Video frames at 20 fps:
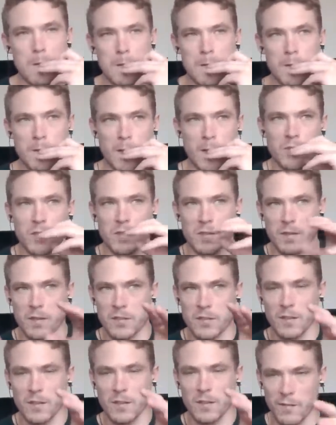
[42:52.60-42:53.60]
there's
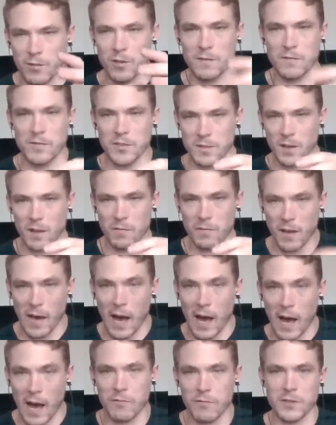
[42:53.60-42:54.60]
there's a level of of
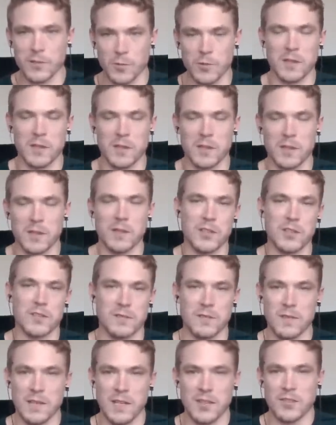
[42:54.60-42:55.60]
confidence within each
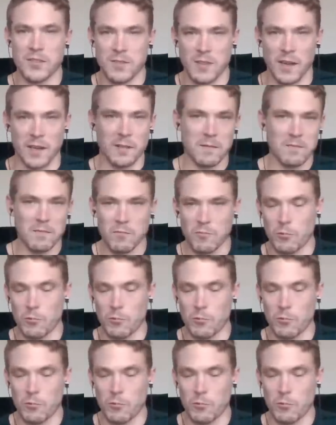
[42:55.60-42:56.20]
each like